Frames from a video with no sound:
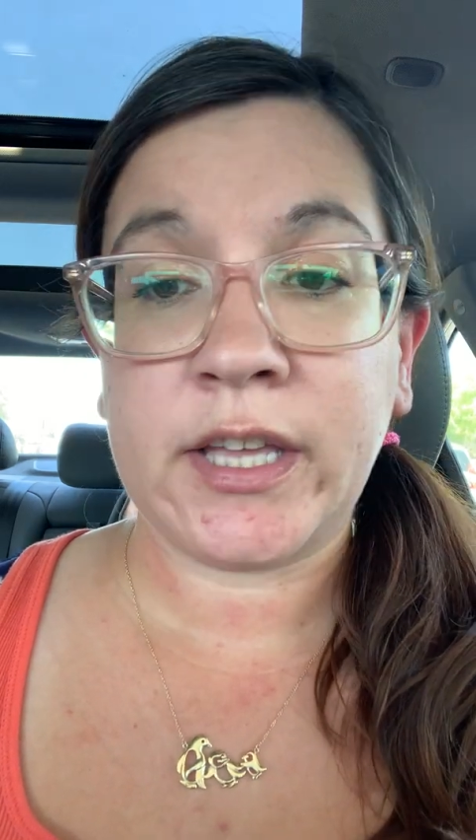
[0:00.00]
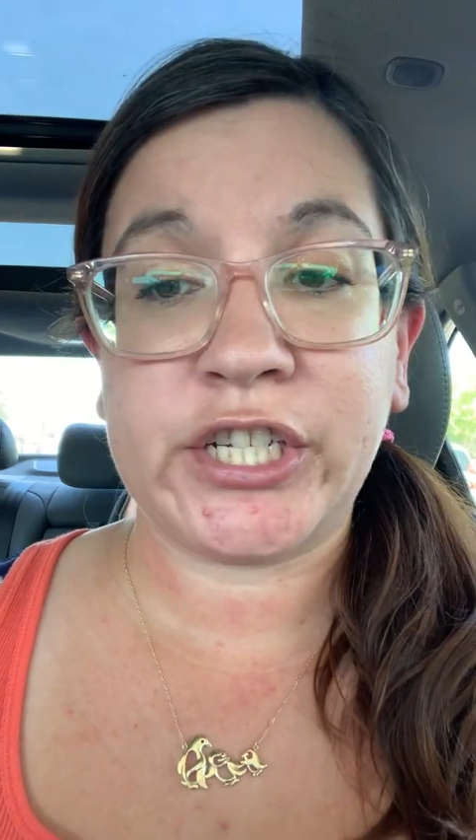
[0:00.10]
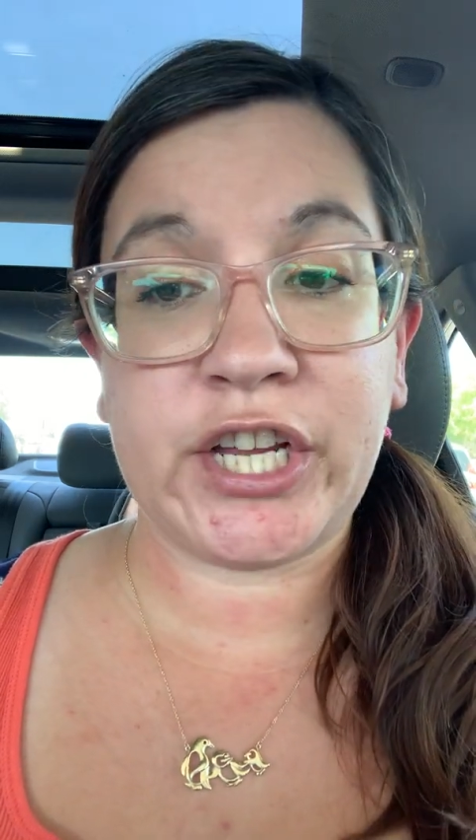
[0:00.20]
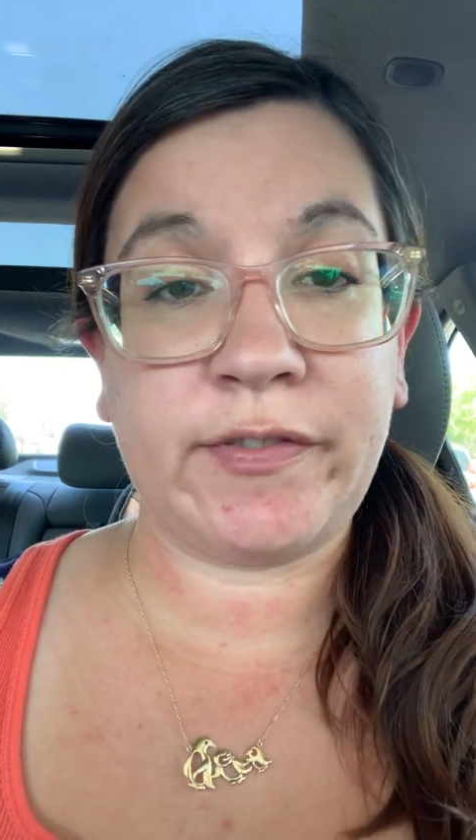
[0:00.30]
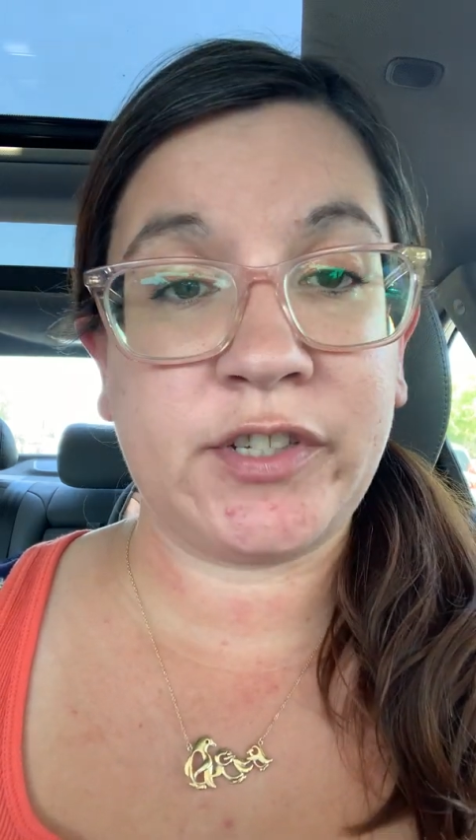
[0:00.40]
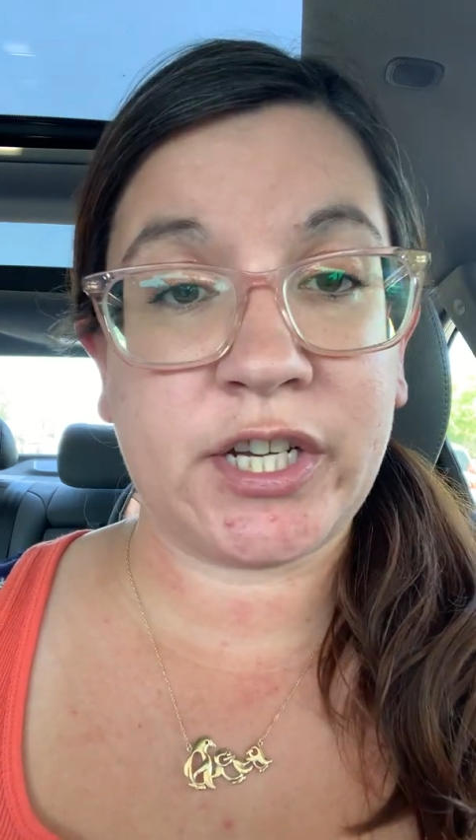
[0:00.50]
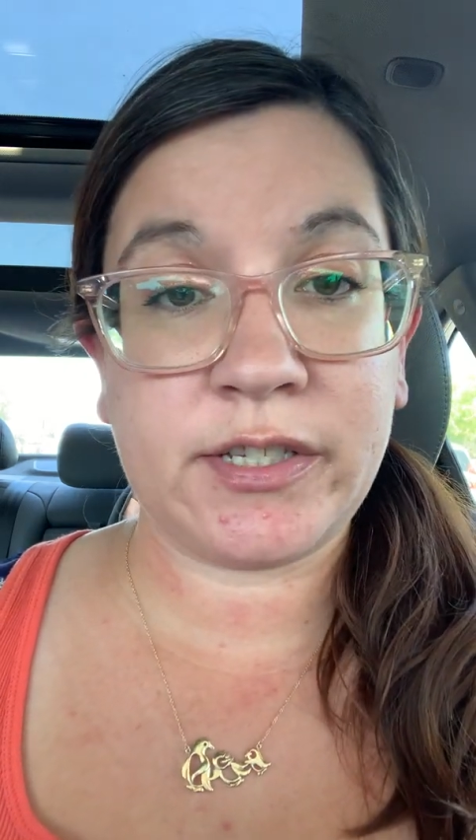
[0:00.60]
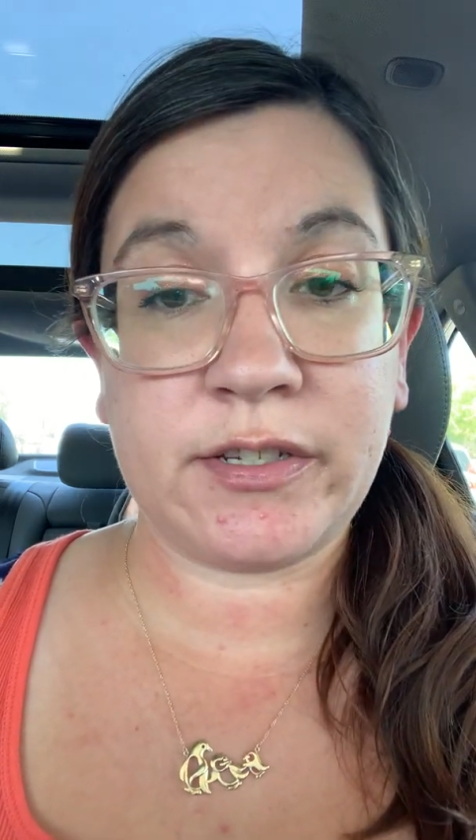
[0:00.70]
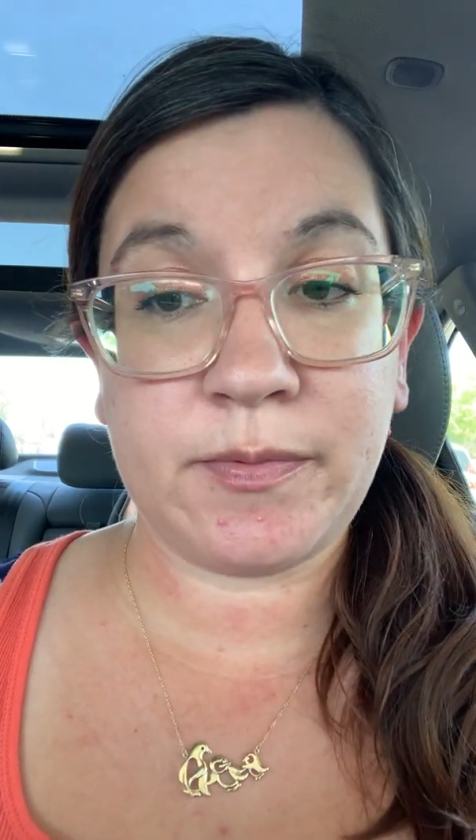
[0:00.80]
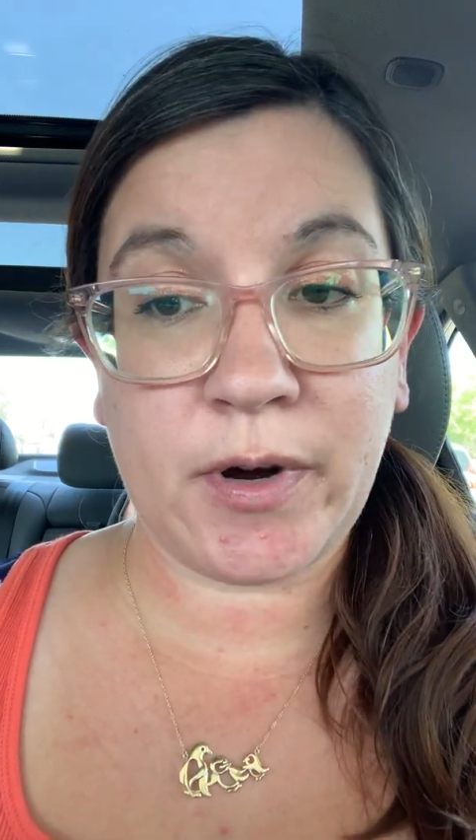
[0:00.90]
Chief
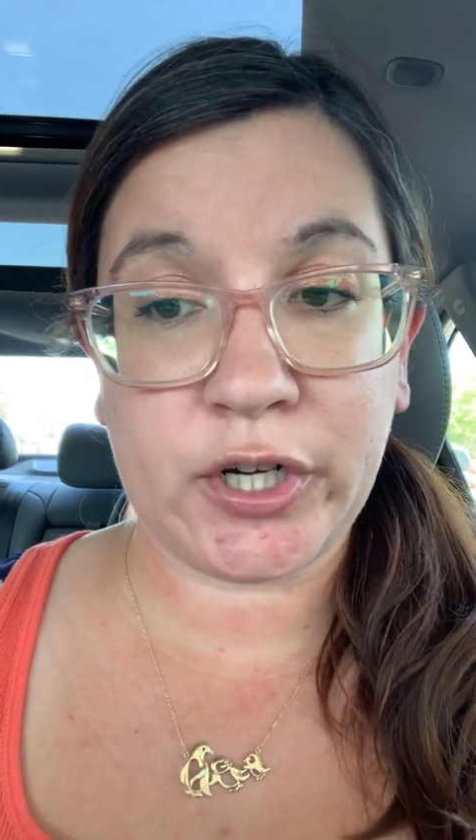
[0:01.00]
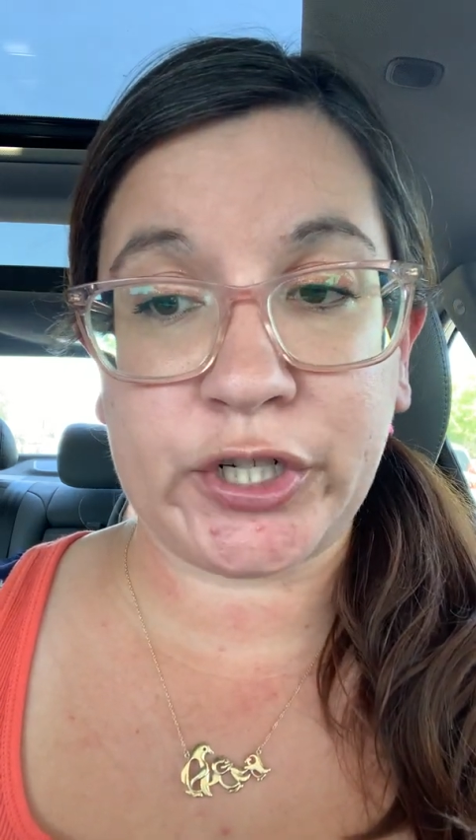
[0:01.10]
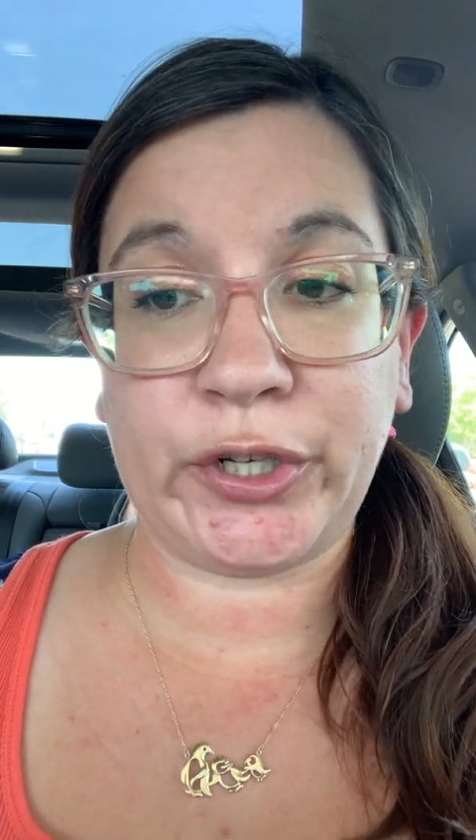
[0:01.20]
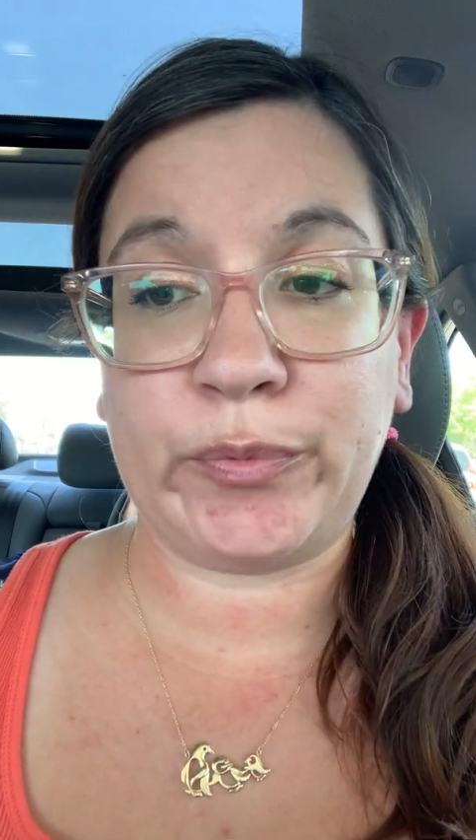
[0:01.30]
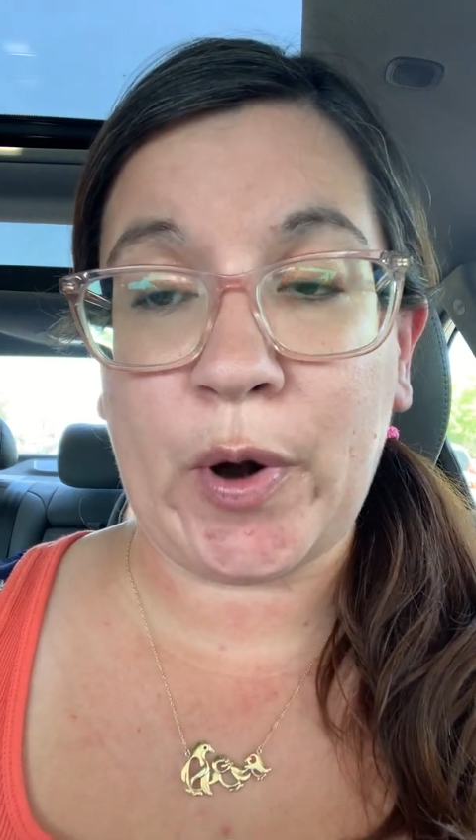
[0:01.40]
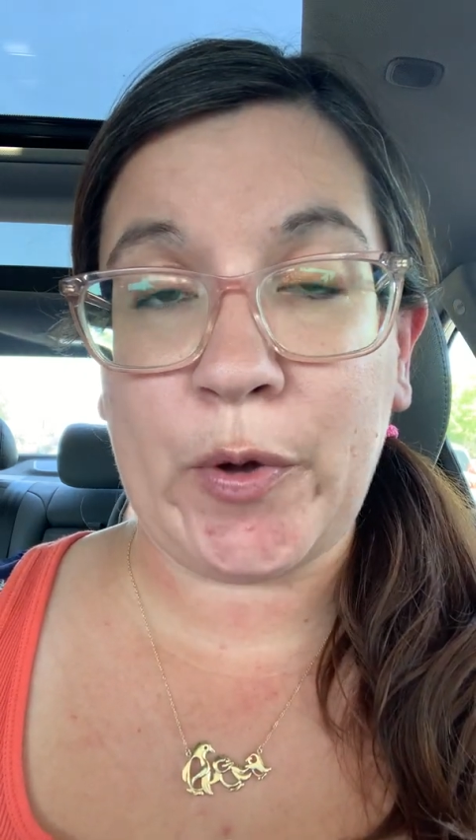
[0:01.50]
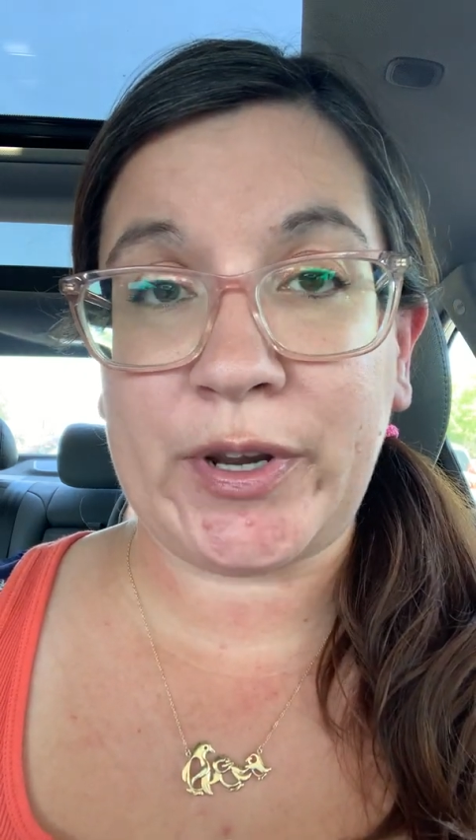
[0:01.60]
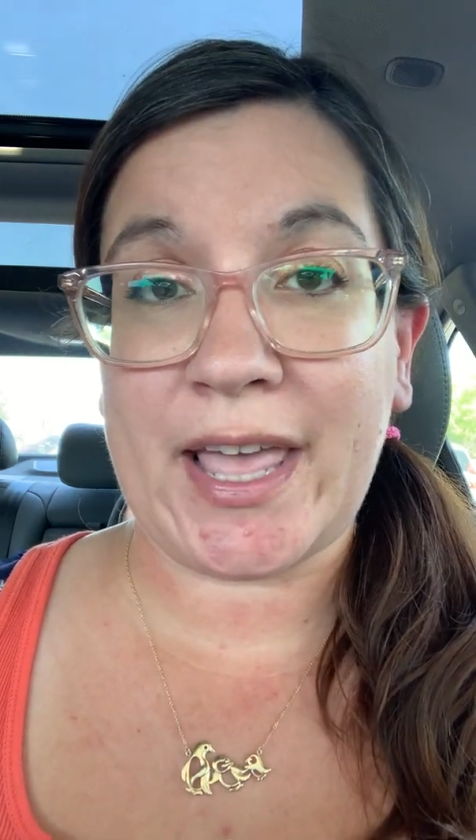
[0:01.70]
Justice Marshall wrote